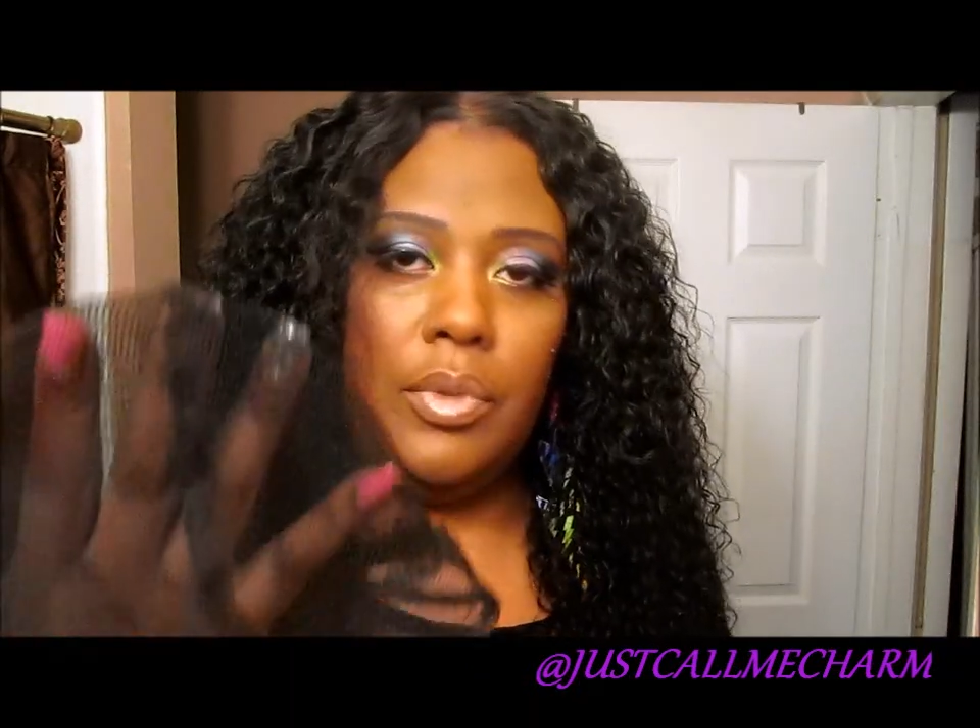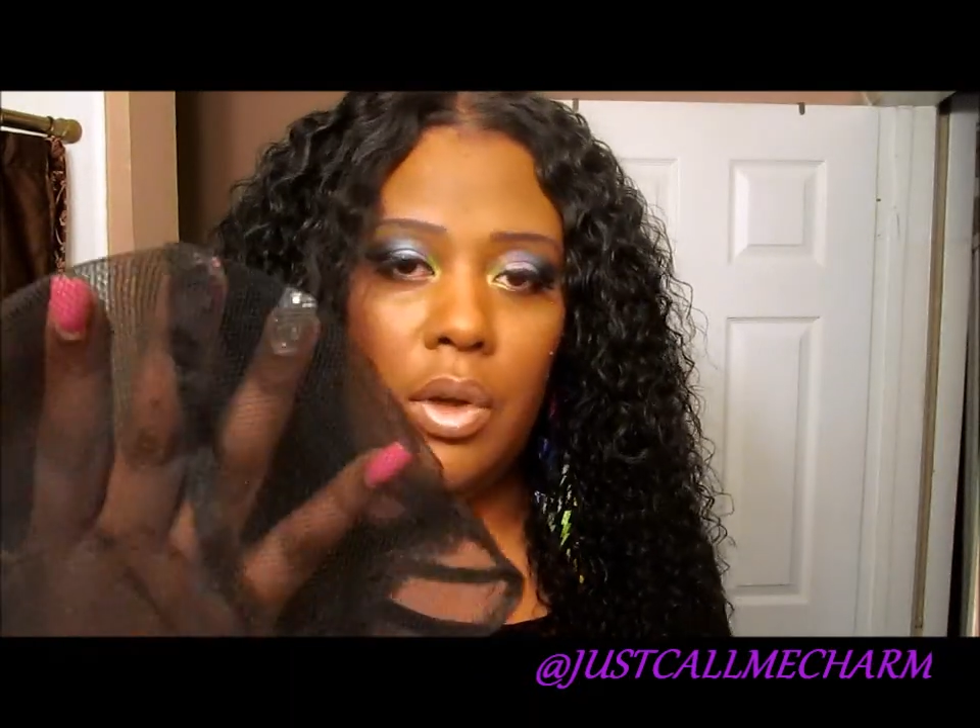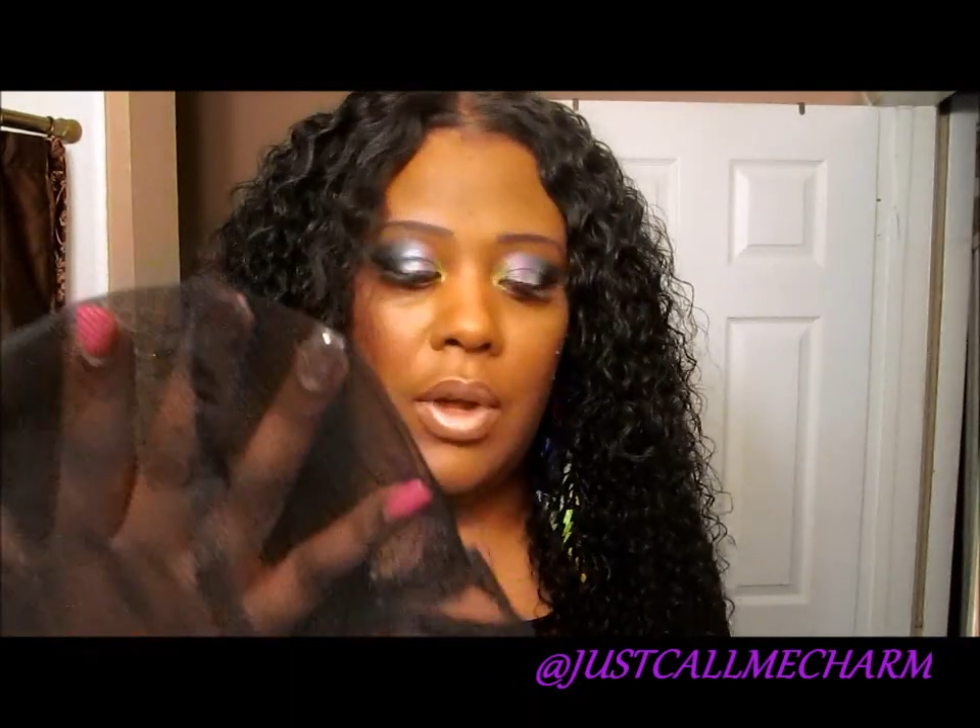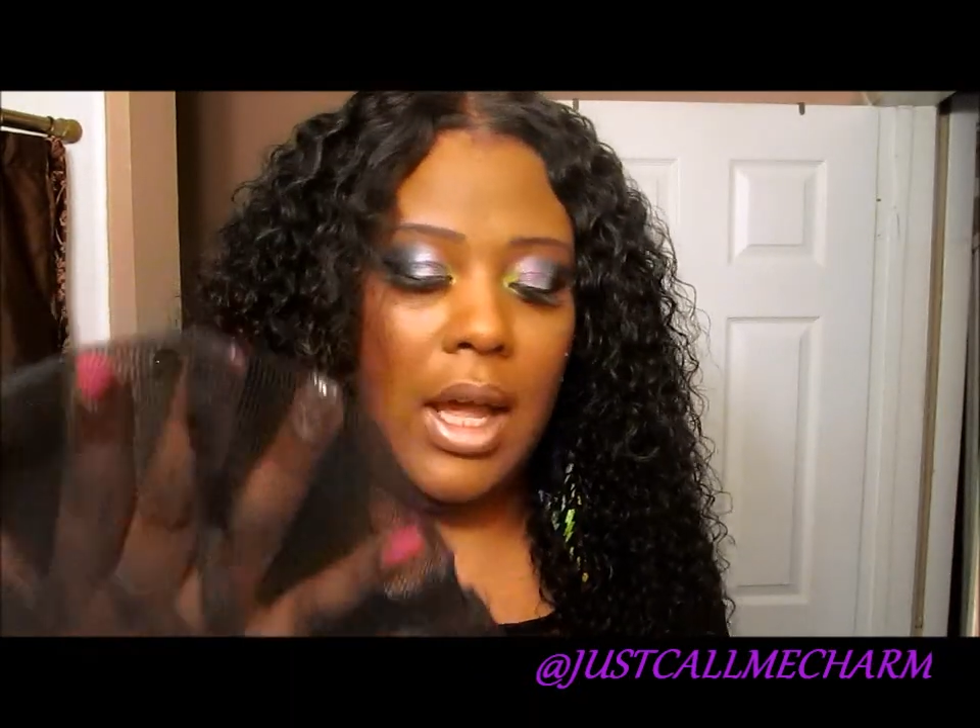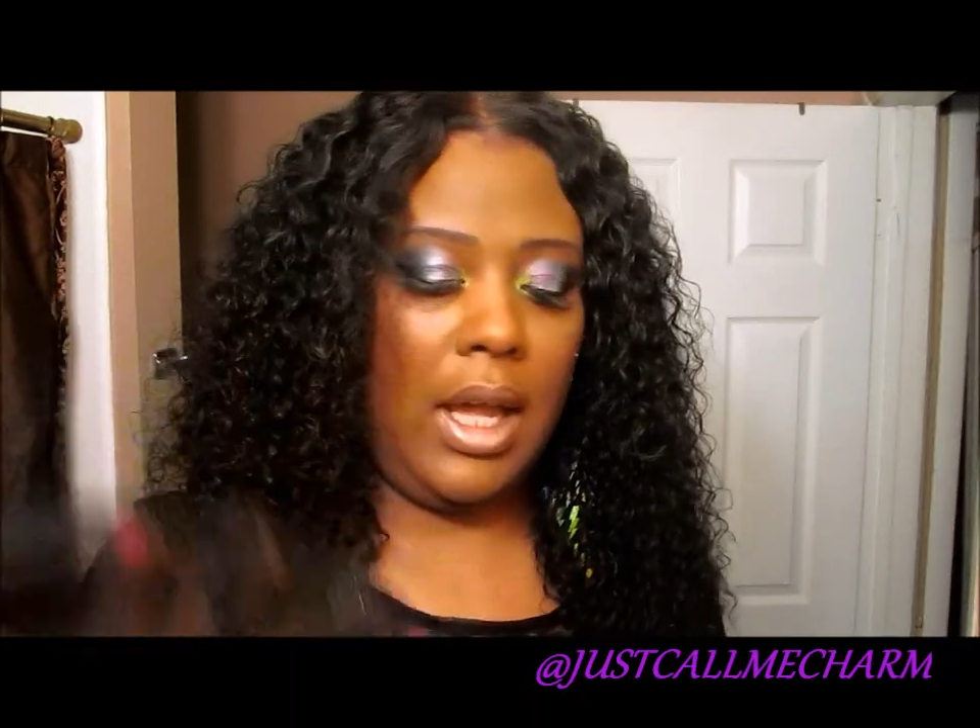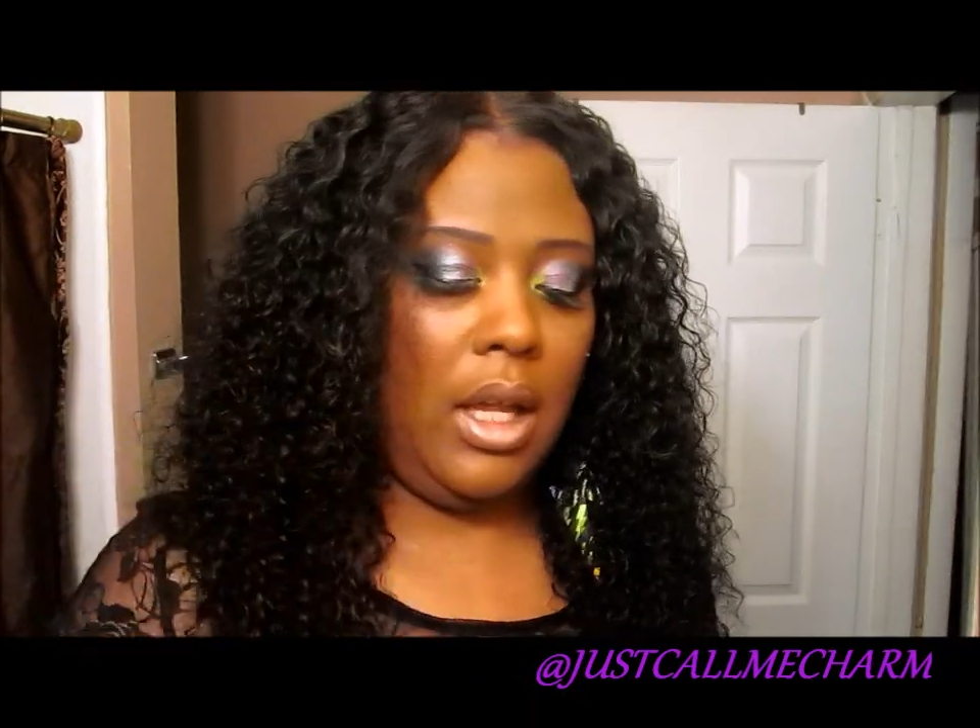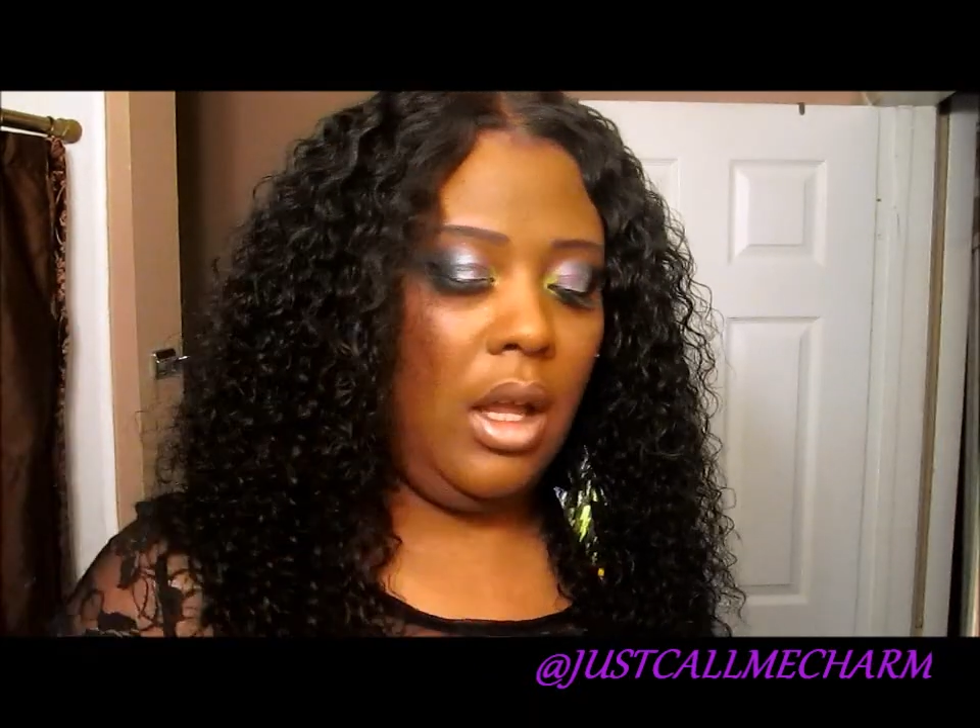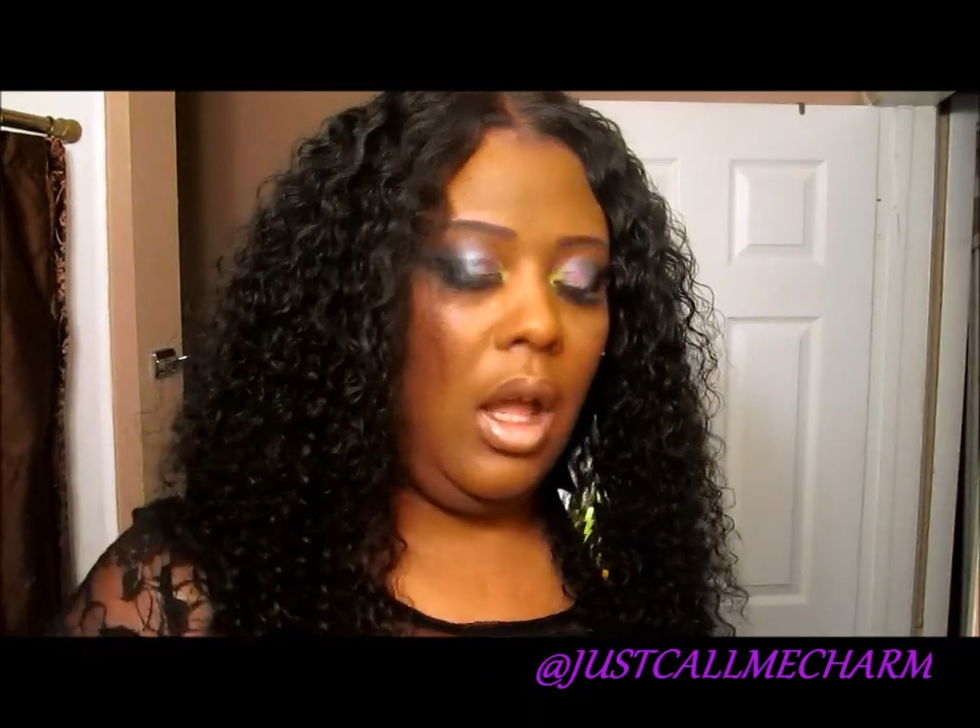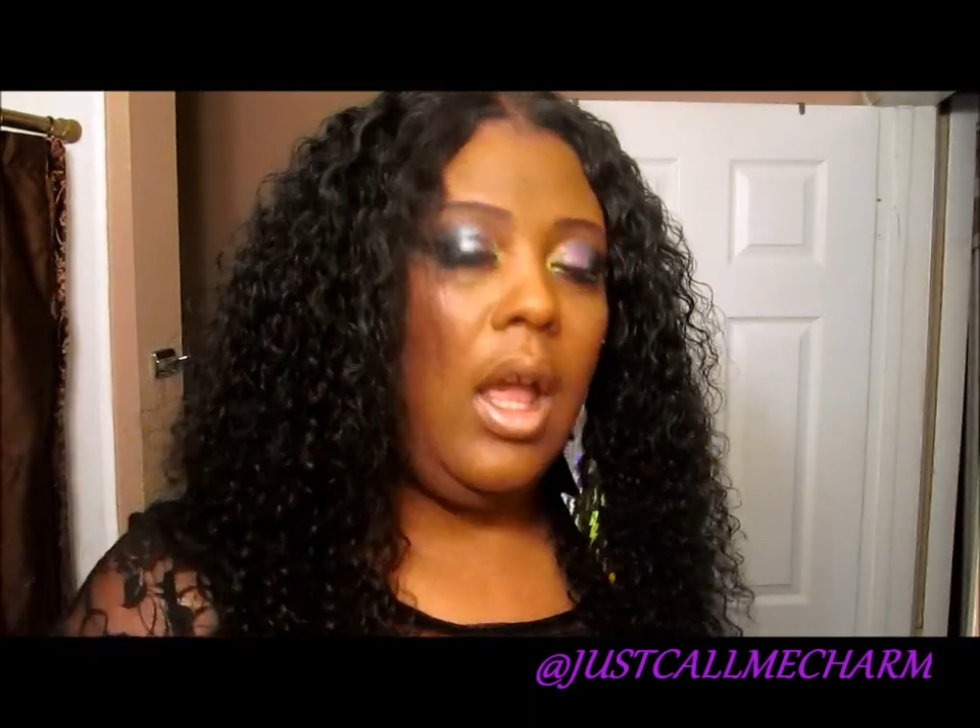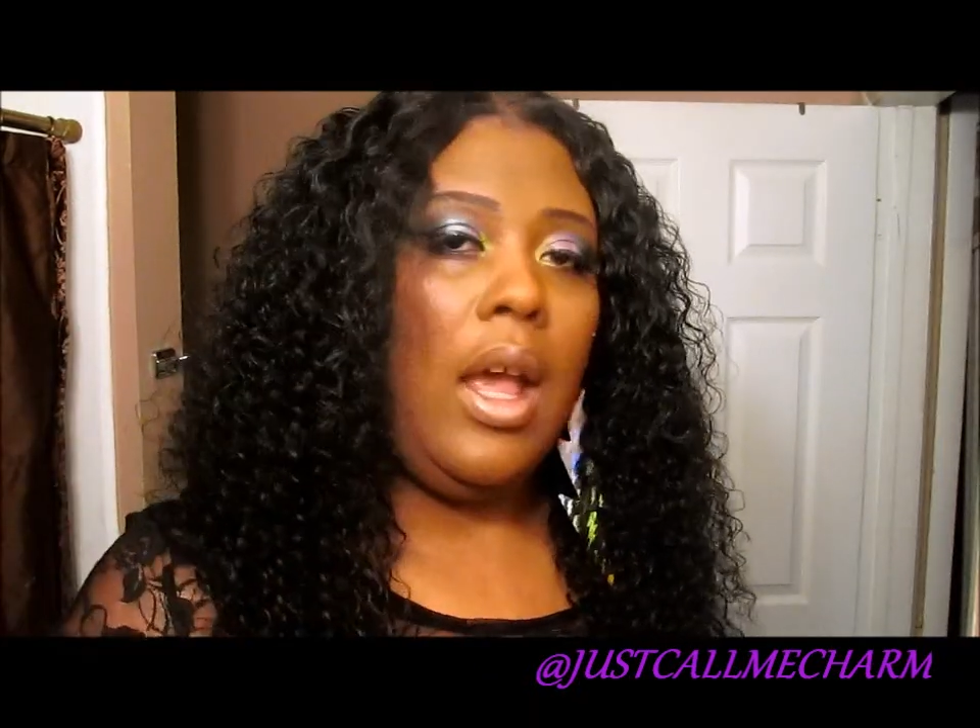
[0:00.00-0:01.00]
okay,
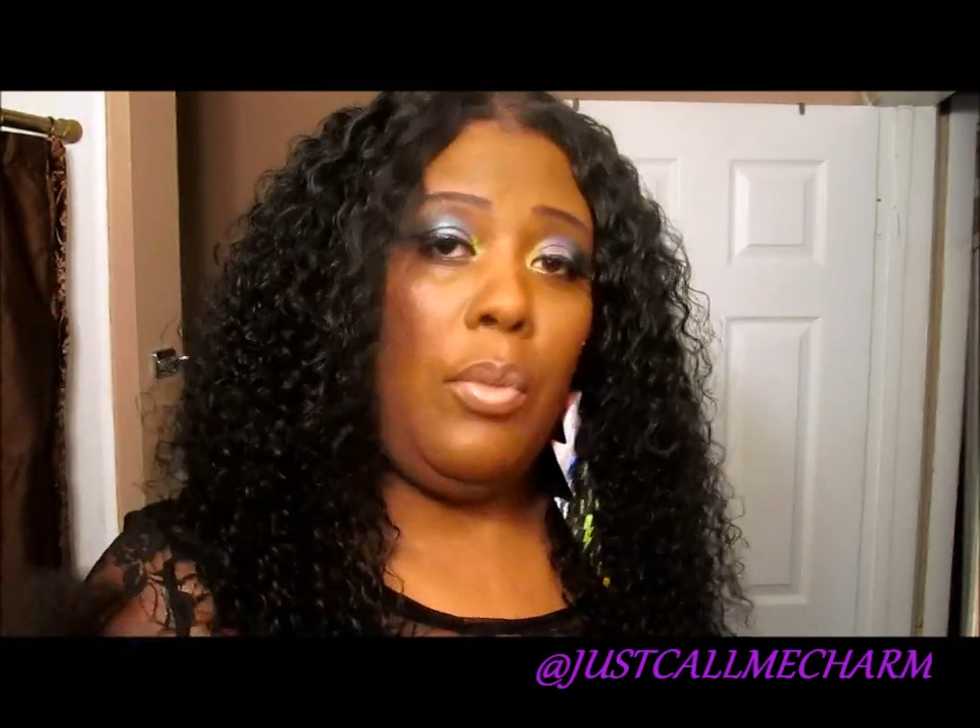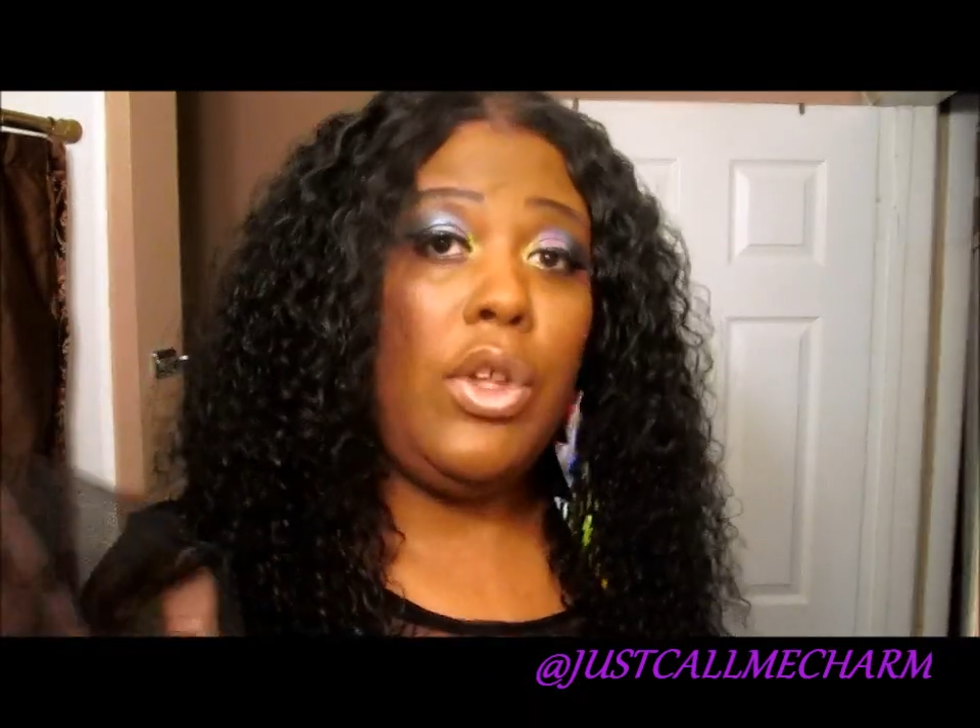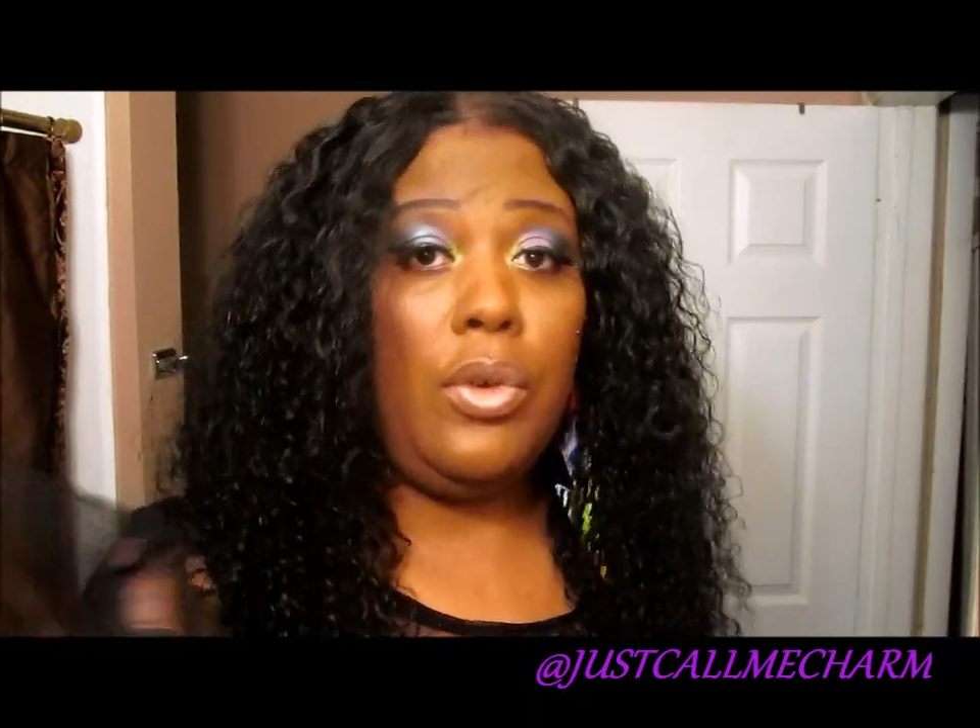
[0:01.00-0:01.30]
when